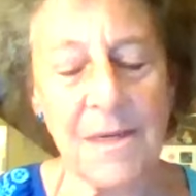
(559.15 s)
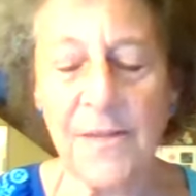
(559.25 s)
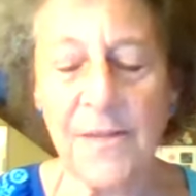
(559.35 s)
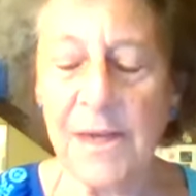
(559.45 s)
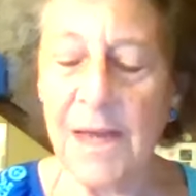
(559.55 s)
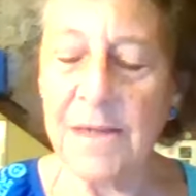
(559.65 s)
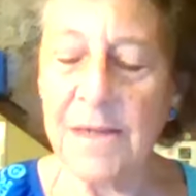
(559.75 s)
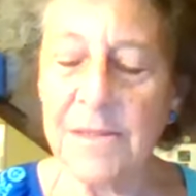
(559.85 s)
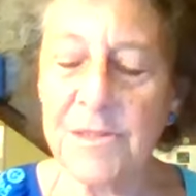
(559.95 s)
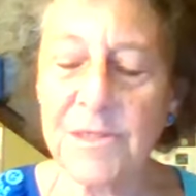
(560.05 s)
the
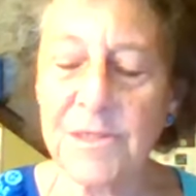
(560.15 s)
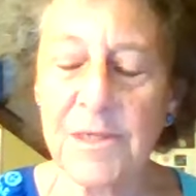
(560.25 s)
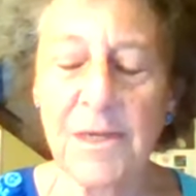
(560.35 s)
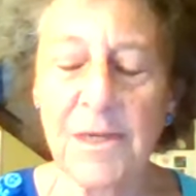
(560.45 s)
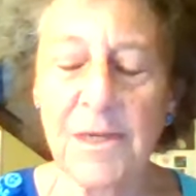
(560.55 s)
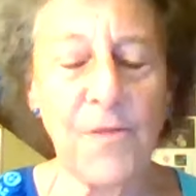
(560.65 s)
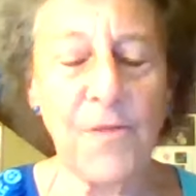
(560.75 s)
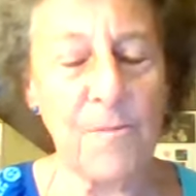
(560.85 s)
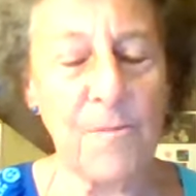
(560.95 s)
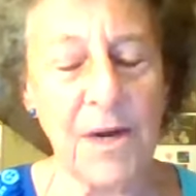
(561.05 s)
lungs, the
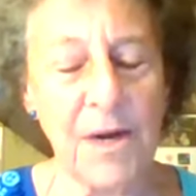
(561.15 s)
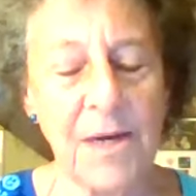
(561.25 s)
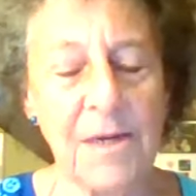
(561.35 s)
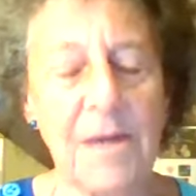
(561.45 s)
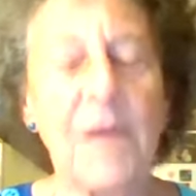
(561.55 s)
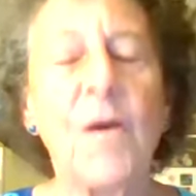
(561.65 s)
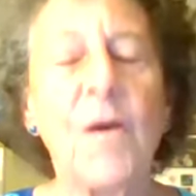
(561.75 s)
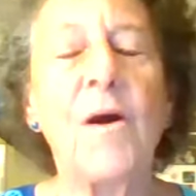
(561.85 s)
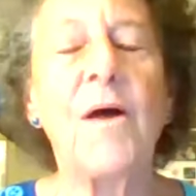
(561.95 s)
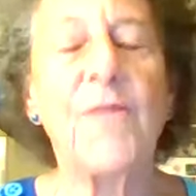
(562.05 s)
brain,
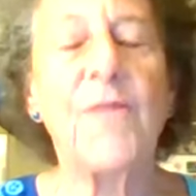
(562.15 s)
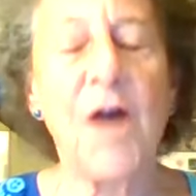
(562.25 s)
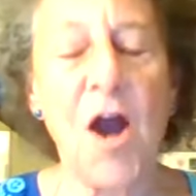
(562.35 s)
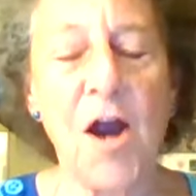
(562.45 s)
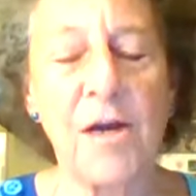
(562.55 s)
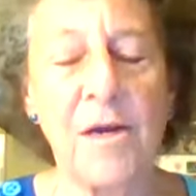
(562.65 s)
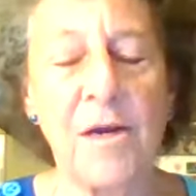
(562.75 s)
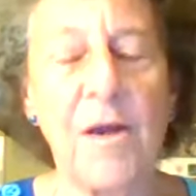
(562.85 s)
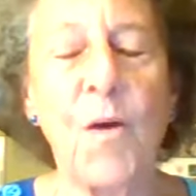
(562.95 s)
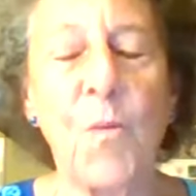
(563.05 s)
the heart,
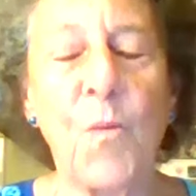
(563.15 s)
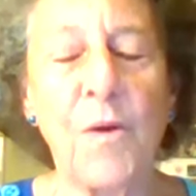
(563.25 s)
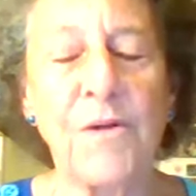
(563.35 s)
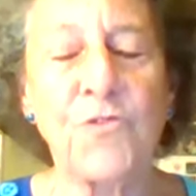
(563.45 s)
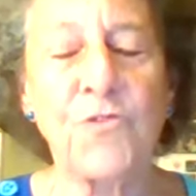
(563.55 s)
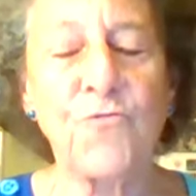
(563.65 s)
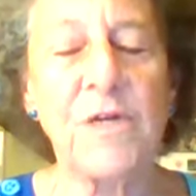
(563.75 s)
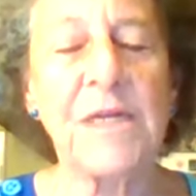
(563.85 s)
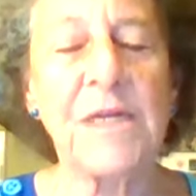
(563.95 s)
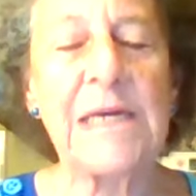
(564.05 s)
where it's
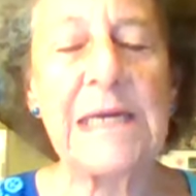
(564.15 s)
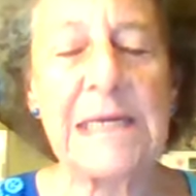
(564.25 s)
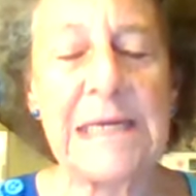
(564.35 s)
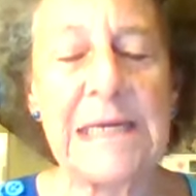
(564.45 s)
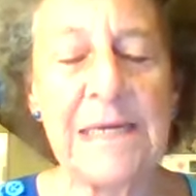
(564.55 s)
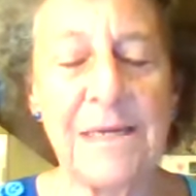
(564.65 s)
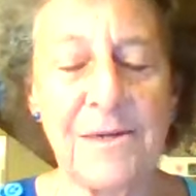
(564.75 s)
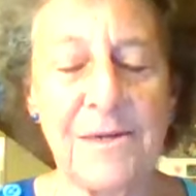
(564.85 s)
really needed.